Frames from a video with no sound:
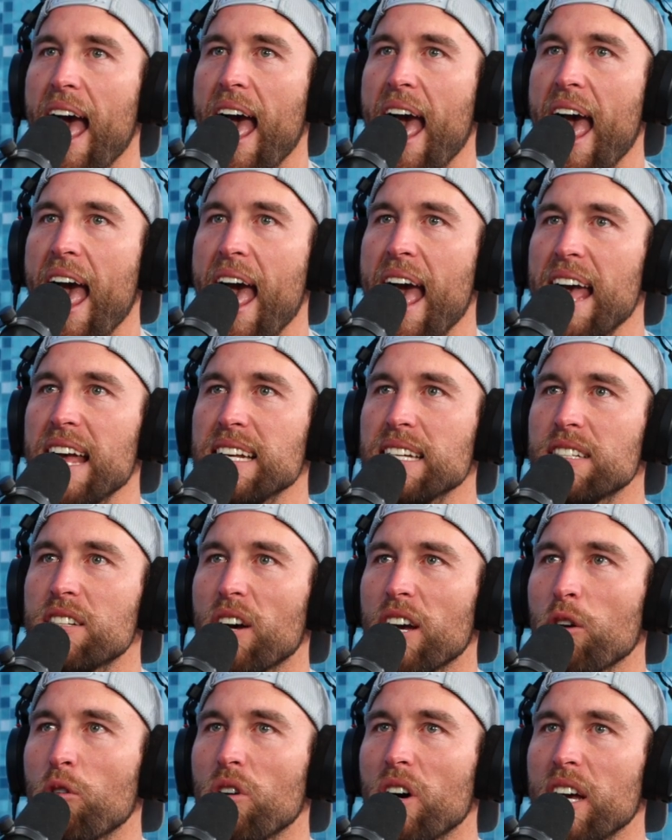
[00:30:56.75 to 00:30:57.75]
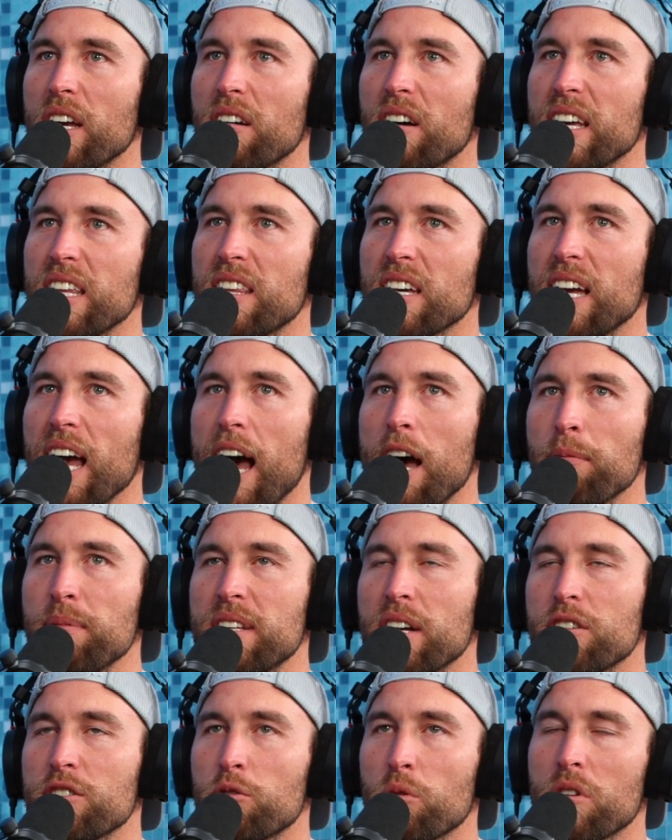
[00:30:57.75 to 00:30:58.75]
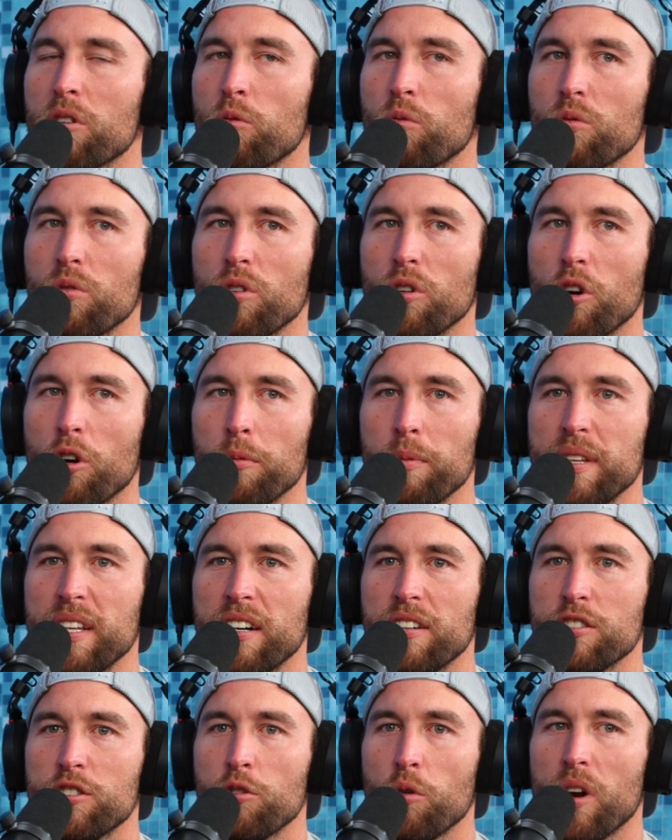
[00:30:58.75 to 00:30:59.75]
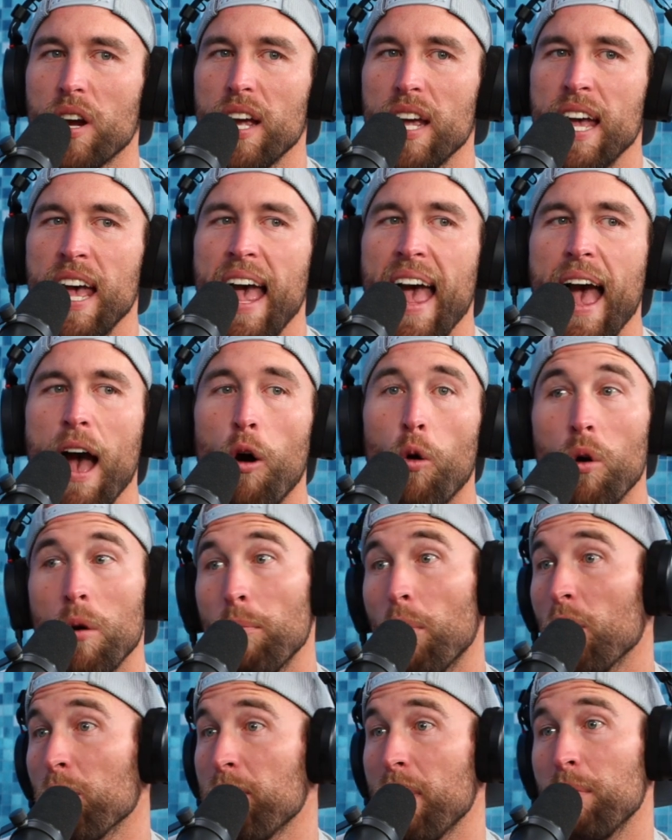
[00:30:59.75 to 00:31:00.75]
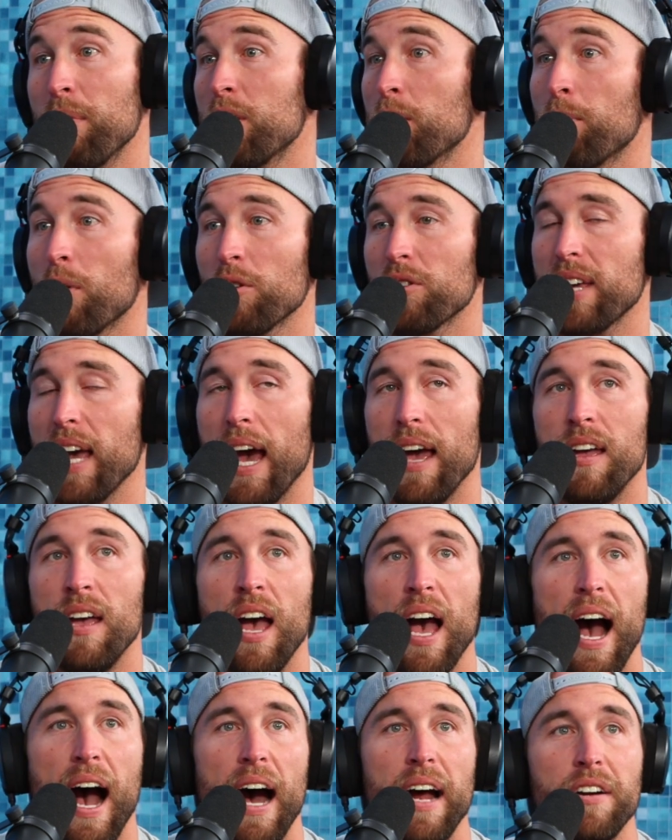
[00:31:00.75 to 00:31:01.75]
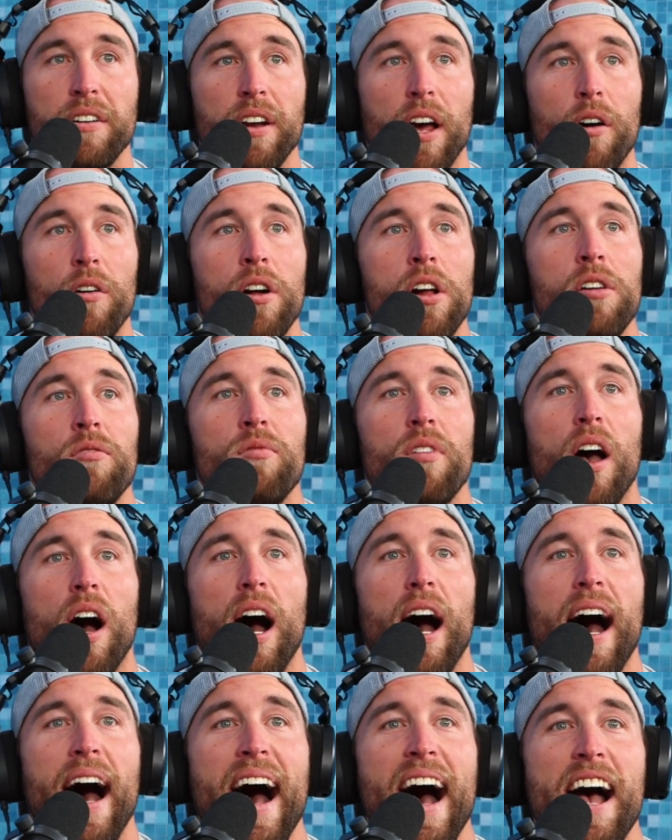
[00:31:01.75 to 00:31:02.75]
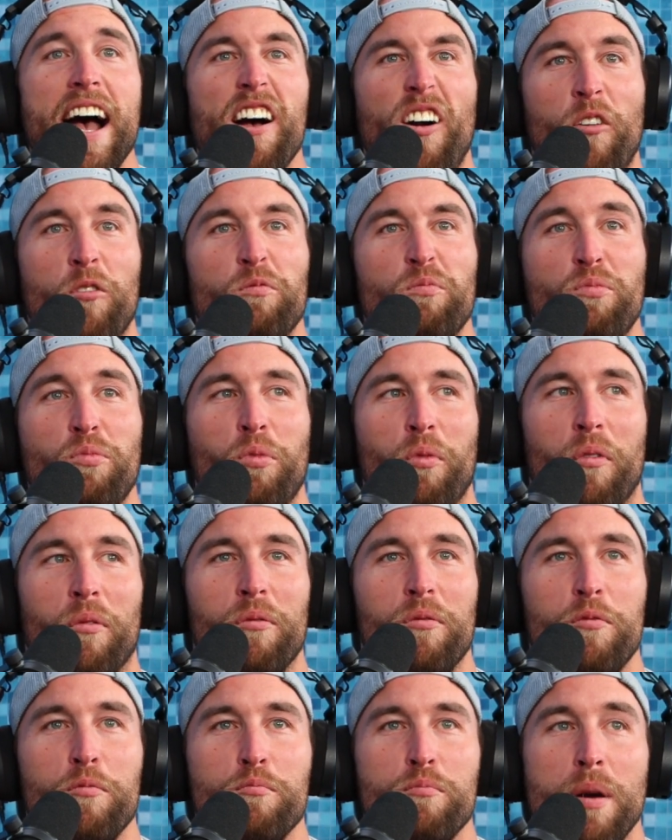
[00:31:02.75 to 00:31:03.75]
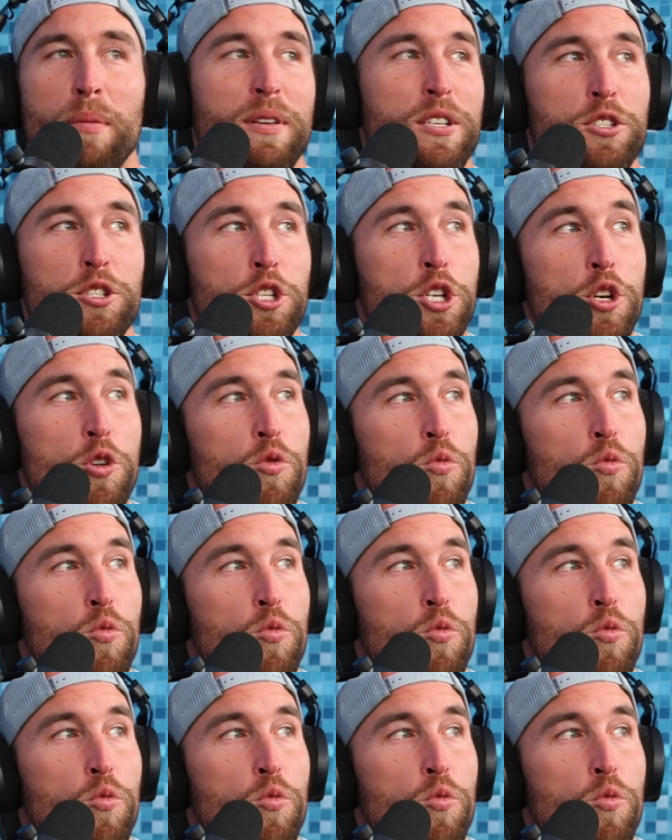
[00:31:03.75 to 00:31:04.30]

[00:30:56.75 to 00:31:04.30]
and like the guy will be telling a story, the girl will be telling a story, or both, maybe they're both gay. I don't know. Maybe it's two